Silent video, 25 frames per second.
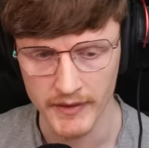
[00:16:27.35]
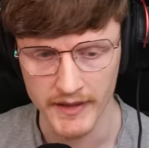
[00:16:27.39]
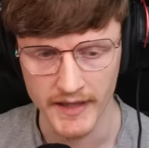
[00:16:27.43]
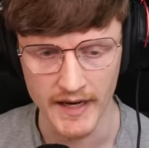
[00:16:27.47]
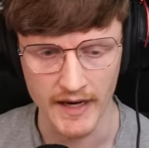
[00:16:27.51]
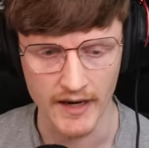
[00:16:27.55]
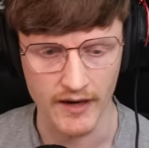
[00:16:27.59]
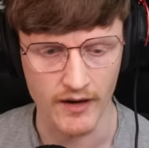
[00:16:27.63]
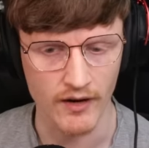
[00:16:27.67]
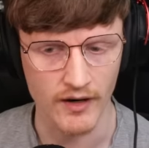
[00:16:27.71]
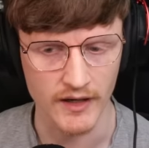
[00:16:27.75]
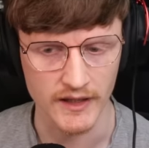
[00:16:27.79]
But
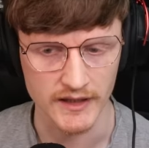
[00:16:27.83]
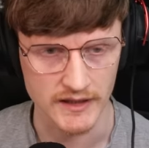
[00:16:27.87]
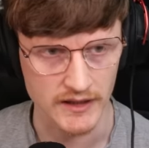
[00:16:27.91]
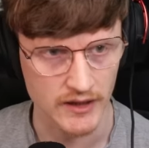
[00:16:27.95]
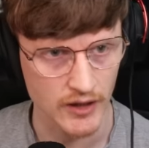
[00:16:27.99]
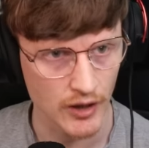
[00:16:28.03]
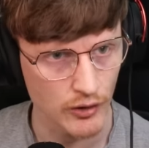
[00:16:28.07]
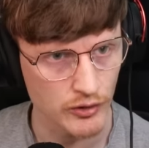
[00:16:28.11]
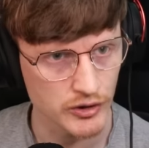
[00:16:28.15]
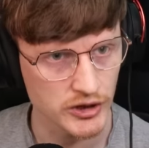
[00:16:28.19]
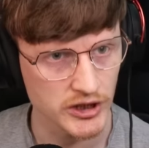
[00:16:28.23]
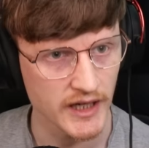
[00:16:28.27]
yeah, guys,
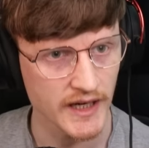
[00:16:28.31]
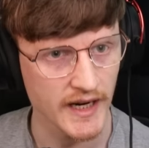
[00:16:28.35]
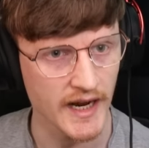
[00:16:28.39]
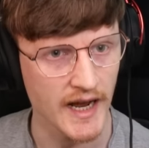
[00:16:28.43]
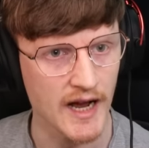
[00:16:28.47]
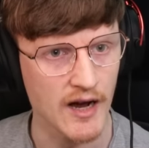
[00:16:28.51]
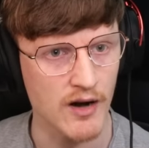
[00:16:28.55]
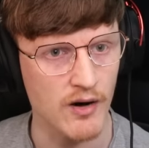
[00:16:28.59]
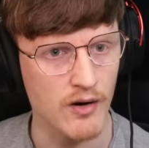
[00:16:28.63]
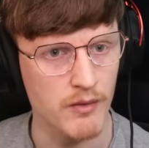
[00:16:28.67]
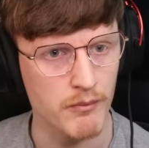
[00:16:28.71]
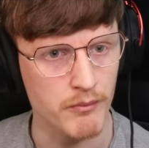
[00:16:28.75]
go check
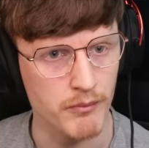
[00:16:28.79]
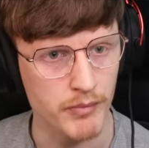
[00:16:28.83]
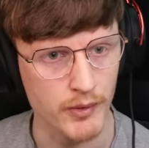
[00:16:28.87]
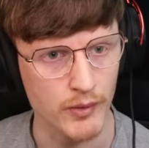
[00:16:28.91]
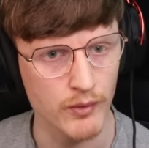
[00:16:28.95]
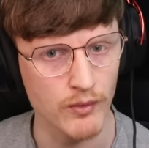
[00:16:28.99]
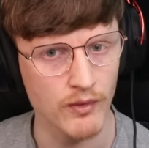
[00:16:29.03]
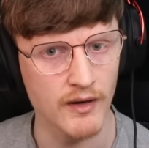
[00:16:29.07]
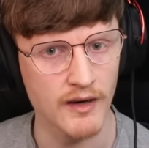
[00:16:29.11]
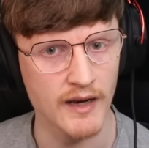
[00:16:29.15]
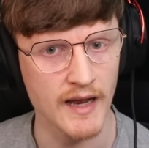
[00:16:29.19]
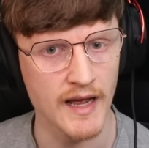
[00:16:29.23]
out
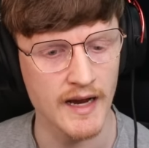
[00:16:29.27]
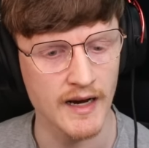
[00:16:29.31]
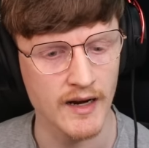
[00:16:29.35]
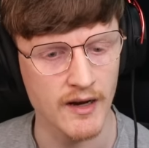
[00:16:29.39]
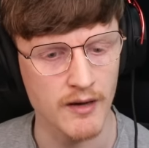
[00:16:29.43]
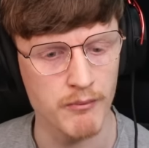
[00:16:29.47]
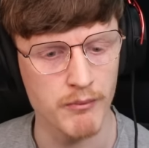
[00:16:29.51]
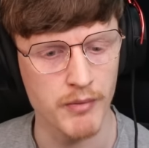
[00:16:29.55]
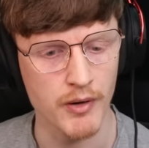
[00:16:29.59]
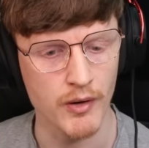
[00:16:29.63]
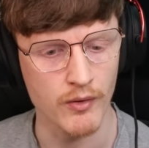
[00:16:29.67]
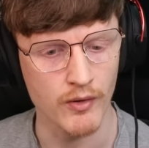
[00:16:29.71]
Bootleg
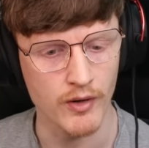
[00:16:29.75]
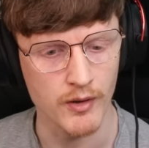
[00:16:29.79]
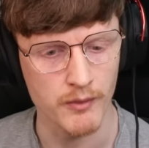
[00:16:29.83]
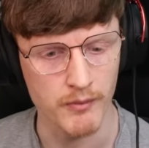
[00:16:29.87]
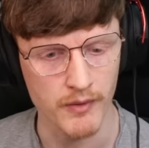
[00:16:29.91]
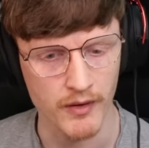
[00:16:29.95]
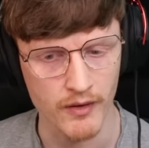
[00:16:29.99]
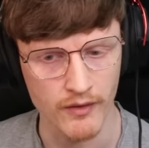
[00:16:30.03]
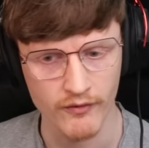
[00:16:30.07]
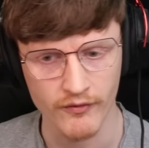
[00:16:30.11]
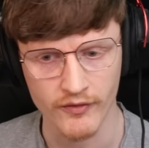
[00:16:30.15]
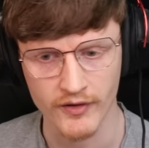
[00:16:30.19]

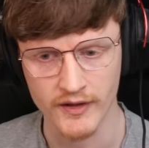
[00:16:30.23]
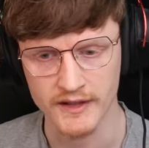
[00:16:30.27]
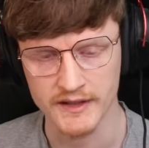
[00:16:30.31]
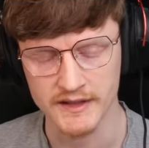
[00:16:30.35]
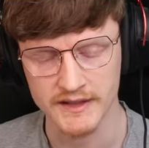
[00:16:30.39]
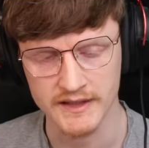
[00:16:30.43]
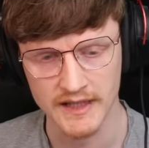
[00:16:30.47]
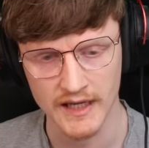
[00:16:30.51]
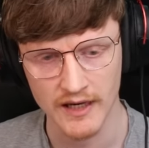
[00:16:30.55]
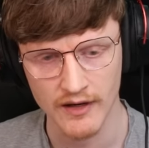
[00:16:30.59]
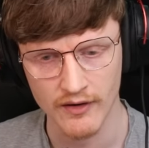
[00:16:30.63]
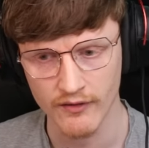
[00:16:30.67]
Pokemon for
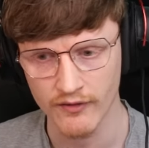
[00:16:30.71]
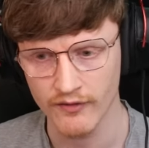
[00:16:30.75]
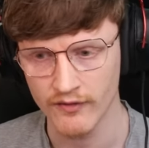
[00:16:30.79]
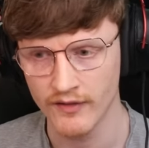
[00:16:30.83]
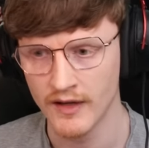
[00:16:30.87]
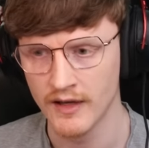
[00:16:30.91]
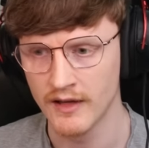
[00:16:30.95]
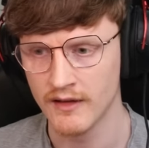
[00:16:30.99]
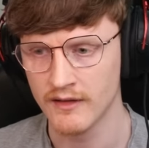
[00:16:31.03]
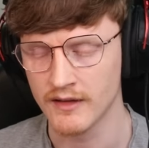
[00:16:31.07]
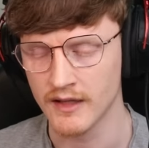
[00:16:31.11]
yourself.